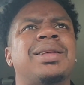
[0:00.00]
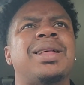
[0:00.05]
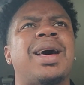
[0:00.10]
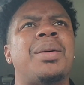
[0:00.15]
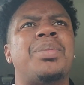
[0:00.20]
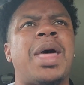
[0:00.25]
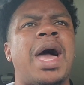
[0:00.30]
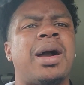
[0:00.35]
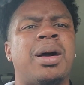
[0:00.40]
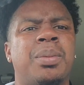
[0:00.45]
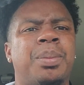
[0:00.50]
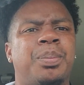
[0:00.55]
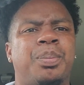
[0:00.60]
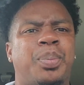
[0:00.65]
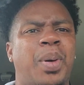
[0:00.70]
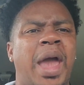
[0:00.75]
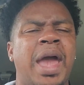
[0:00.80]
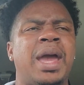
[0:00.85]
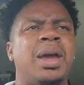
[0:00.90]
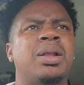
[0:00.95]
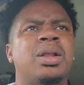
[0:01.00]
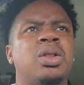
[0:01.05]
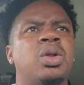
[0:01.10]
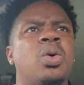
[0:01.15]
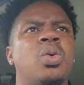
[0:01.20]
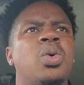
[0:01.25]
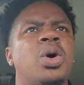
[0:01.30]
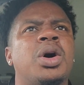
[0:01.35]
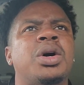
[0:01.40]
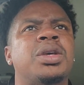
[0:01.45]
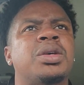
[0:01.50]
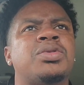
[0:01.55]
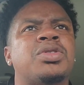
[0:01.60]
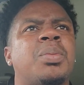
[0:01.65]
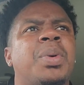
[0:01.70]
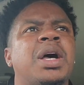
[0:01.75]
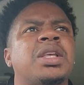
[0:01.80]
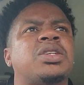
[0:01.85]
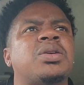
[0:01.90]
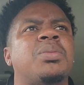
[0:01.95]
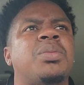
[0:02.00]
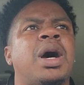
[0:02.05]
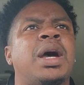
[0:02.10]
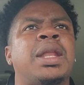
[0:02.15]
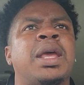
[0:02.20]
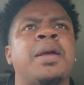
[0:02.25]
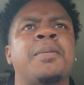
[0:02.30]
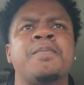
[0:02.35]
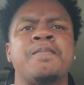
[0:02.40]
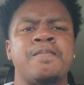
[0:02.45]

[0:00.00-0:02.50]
I'm not gonna pay Lou Williams a bunch of money